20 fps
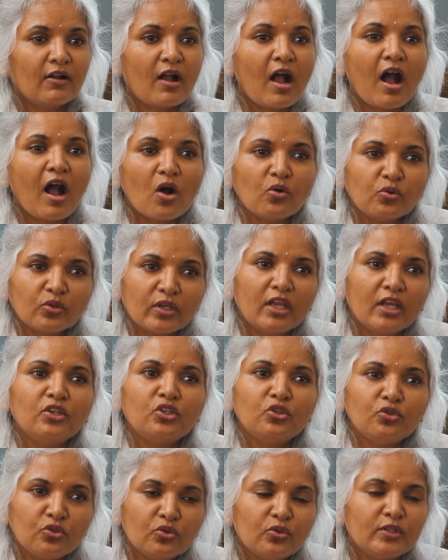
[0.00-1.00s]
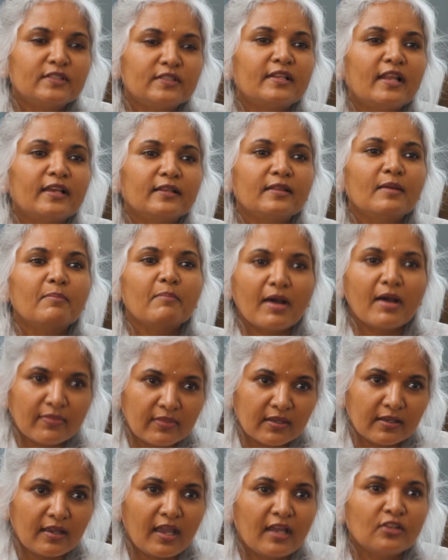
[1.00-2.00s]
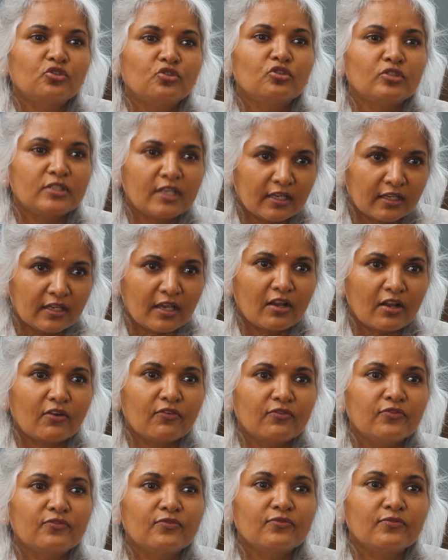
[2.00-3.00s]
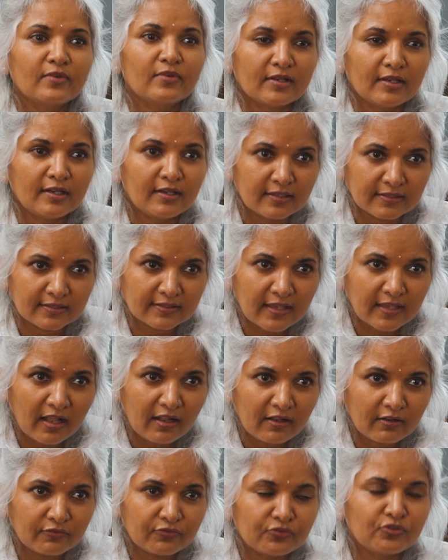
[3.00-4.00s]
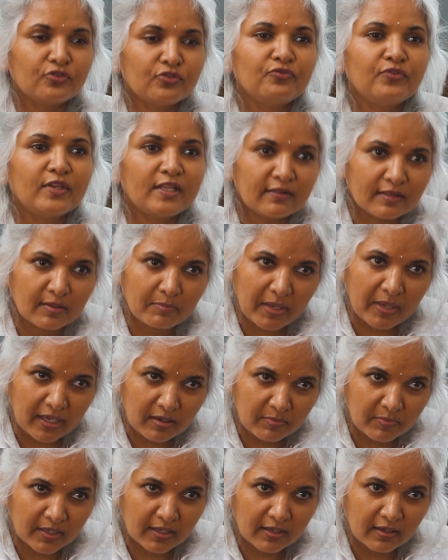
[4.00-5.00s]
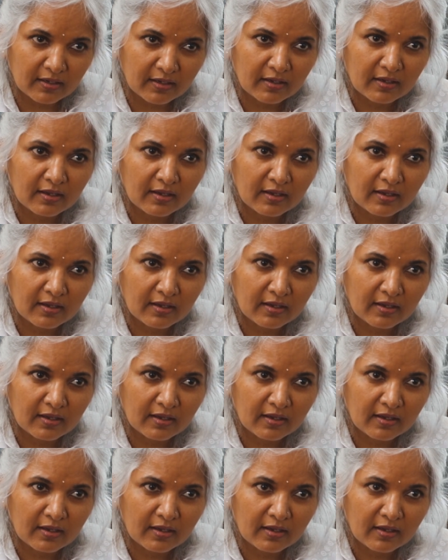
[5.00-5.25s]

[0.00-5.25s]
How can you do? It's like the mother has to take care of herself to feed the baby.